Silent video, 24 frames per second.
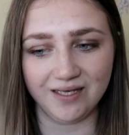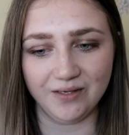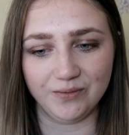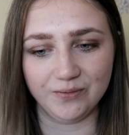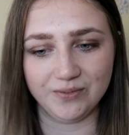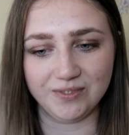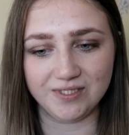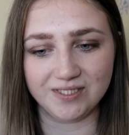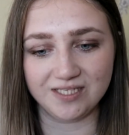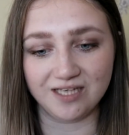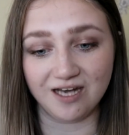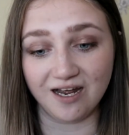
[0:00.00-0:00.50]
it
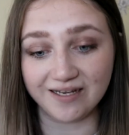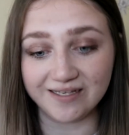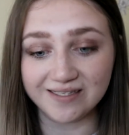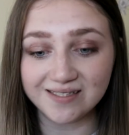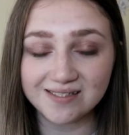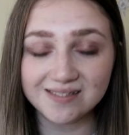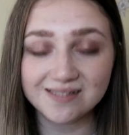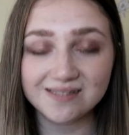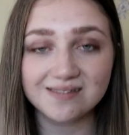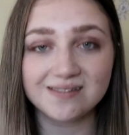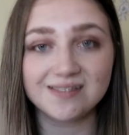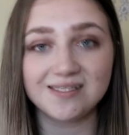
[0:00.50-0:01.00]
was
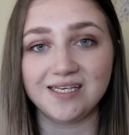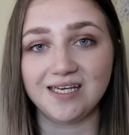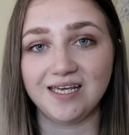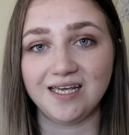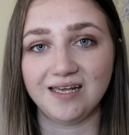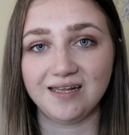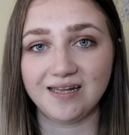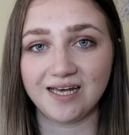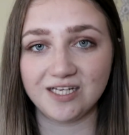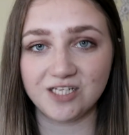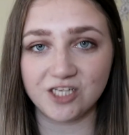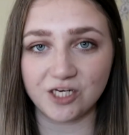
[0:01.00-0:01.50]
nice
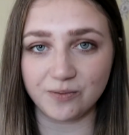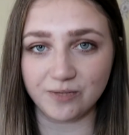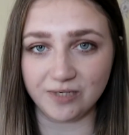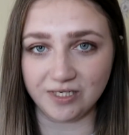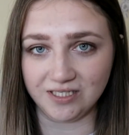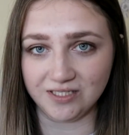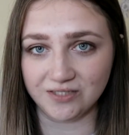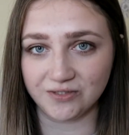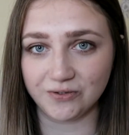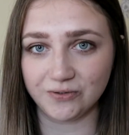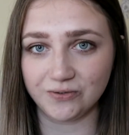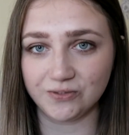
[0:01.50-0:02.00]
seeing that
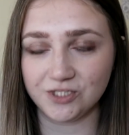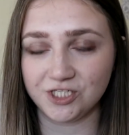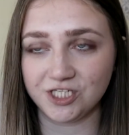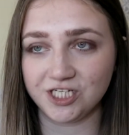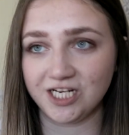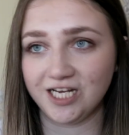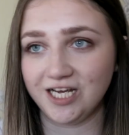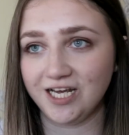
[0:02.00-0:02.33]
Japanese culture